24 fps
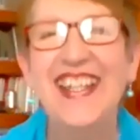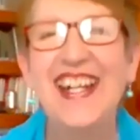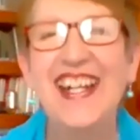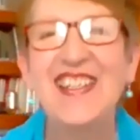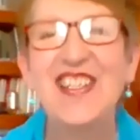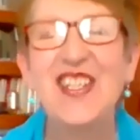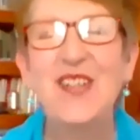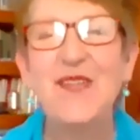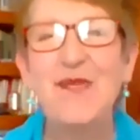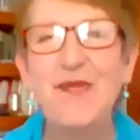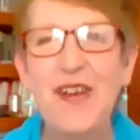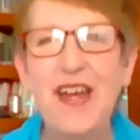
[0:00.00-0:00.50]

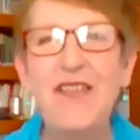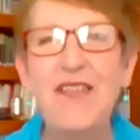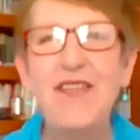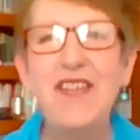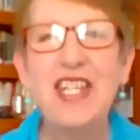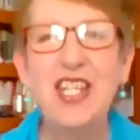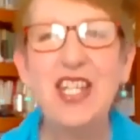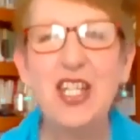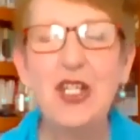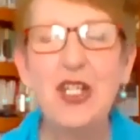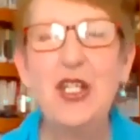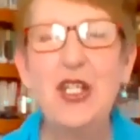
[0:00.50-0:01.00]
That's a
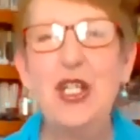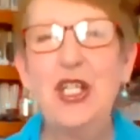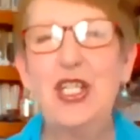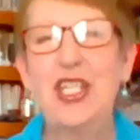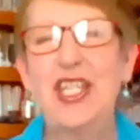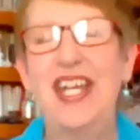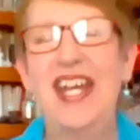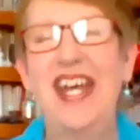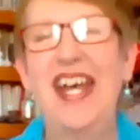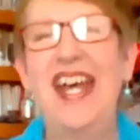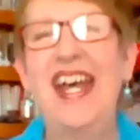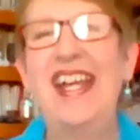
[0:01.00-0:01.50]
very good
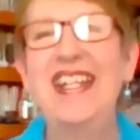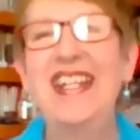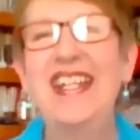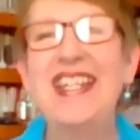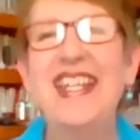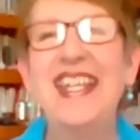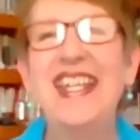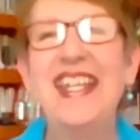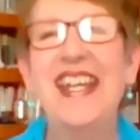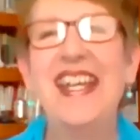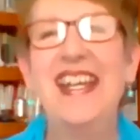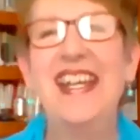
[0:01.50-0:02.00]

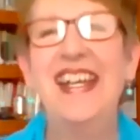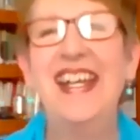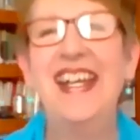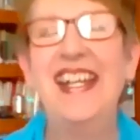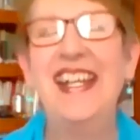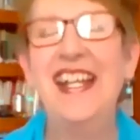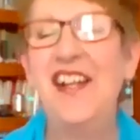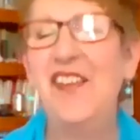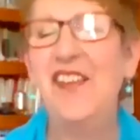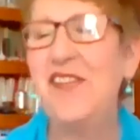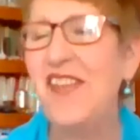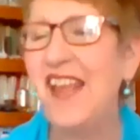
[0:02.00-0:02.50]
idea.
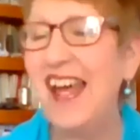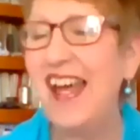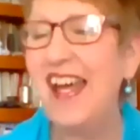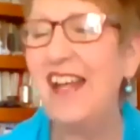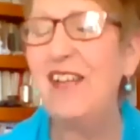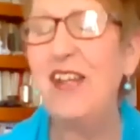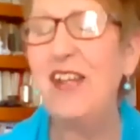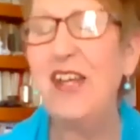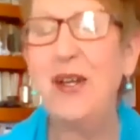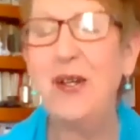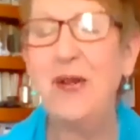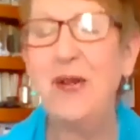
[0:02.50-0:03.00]
And on that
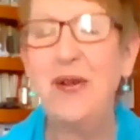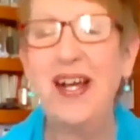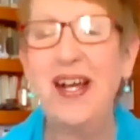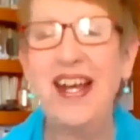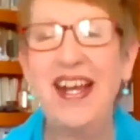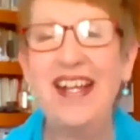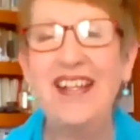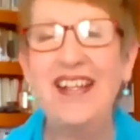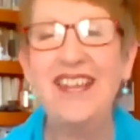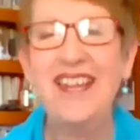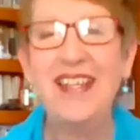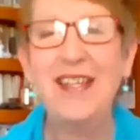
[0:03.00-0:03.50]
note,
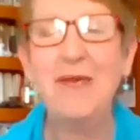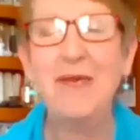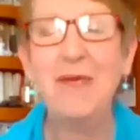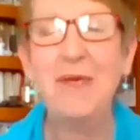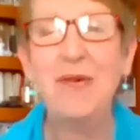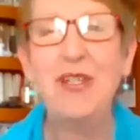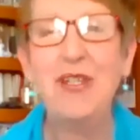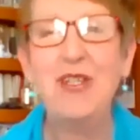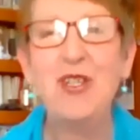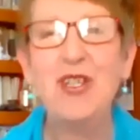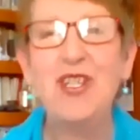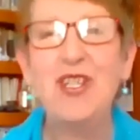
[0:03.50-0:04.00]
I think
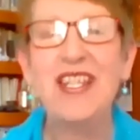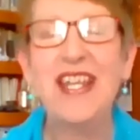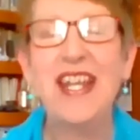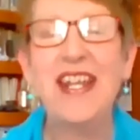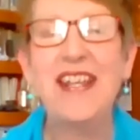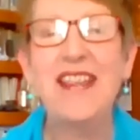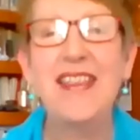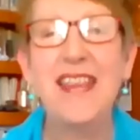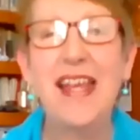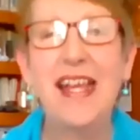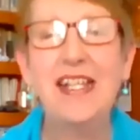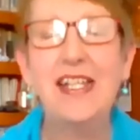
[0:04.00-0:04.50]
we should
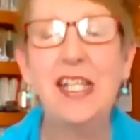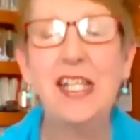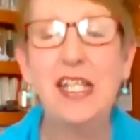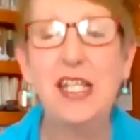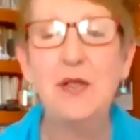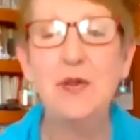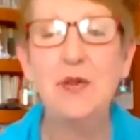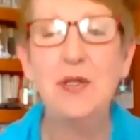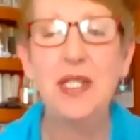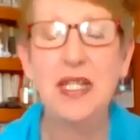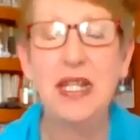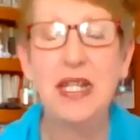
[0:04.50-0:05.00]
say thank
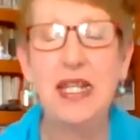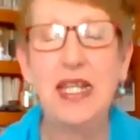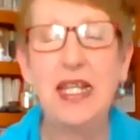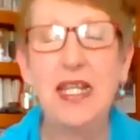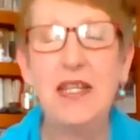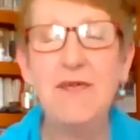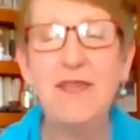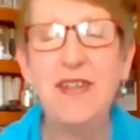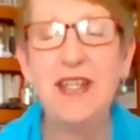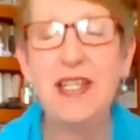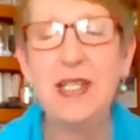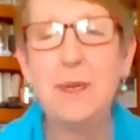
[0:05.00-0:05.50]
you,
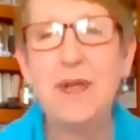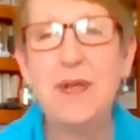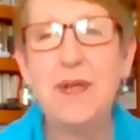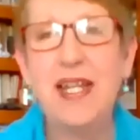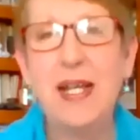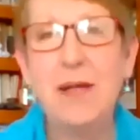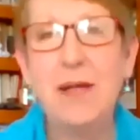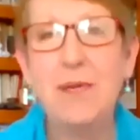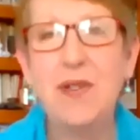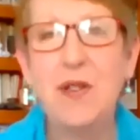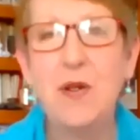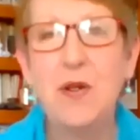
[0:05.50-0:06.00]
Steve. It's been
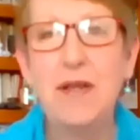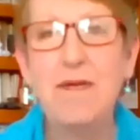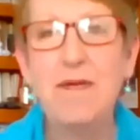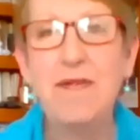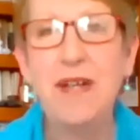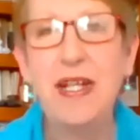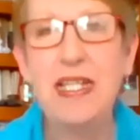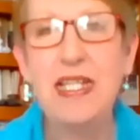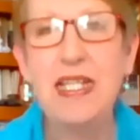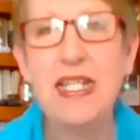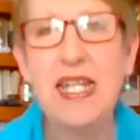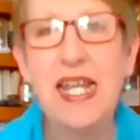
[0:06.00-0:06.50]
absolutely
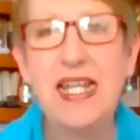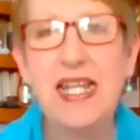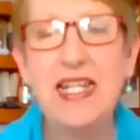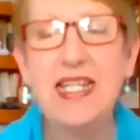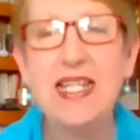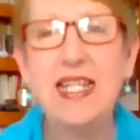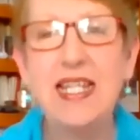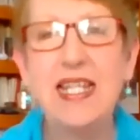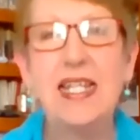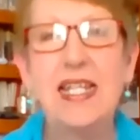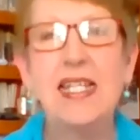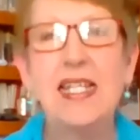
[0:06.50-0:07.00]

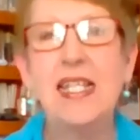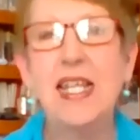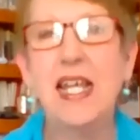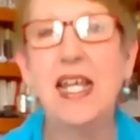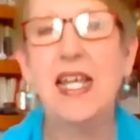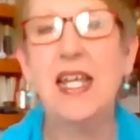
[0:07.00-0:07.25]
fascinating.